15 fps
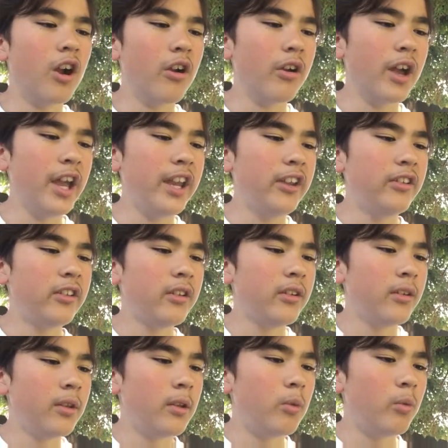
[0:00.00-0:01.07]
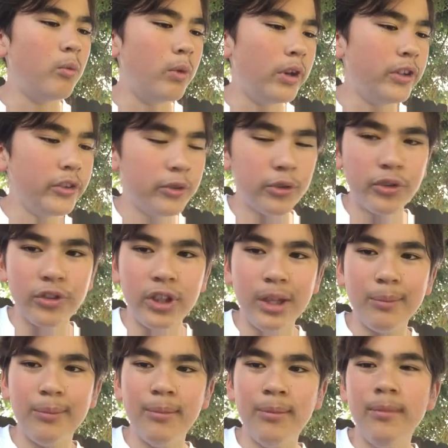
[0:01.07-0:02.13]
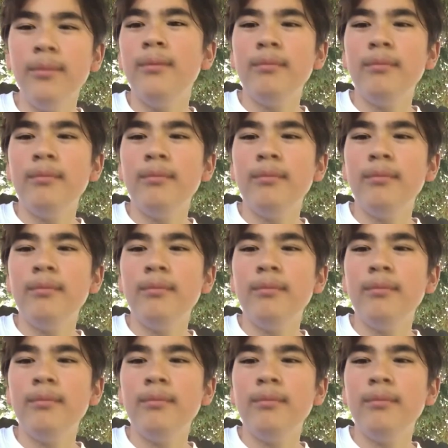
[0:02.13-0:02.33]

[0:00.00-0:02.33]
Alright, what is your Steam?